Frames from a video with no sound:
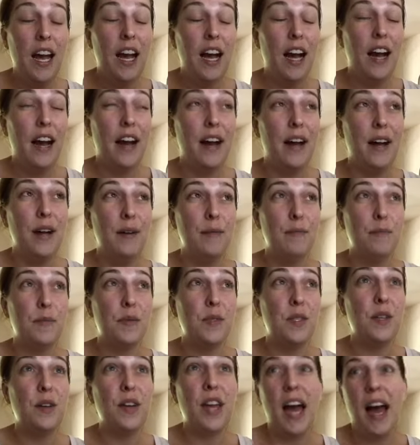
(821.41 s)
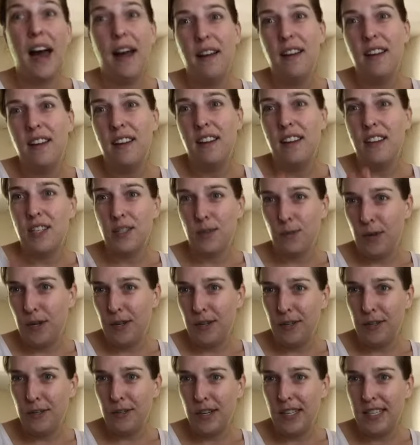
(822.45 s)
Um, so yeah, I just
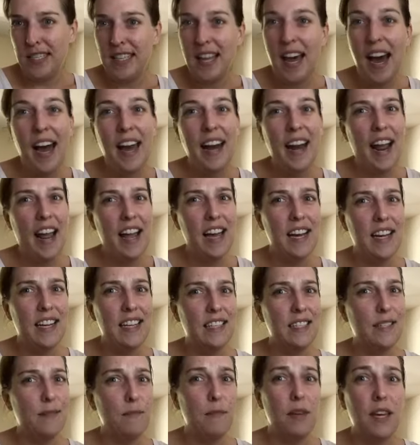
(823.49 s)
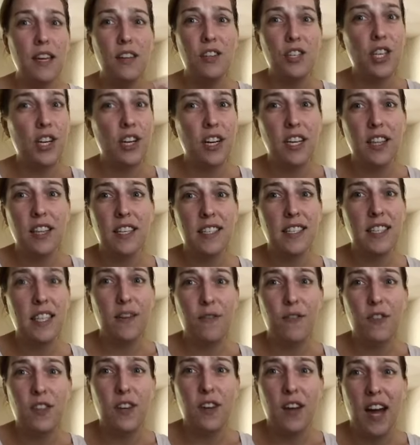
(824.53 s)
wanted to address that and me sharing this
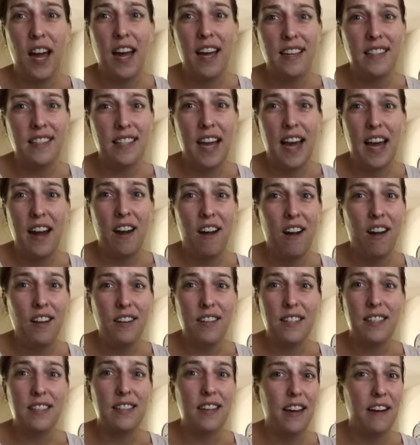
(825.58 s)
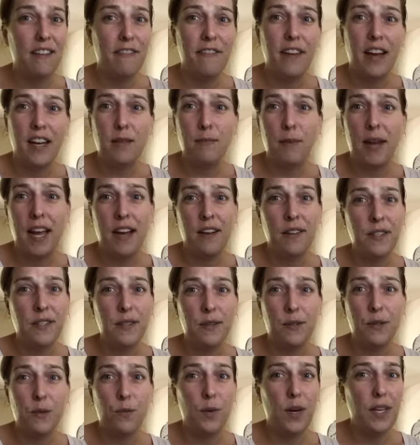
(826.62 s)
stuff with you guys at all does not affect my
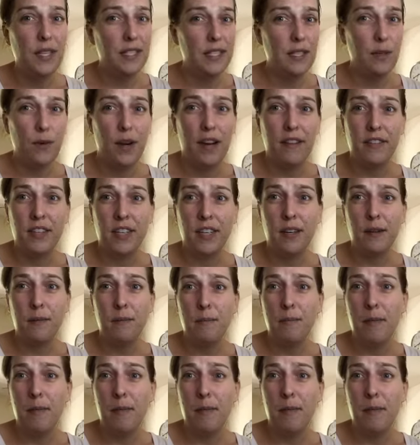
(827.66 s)
household whatsoever.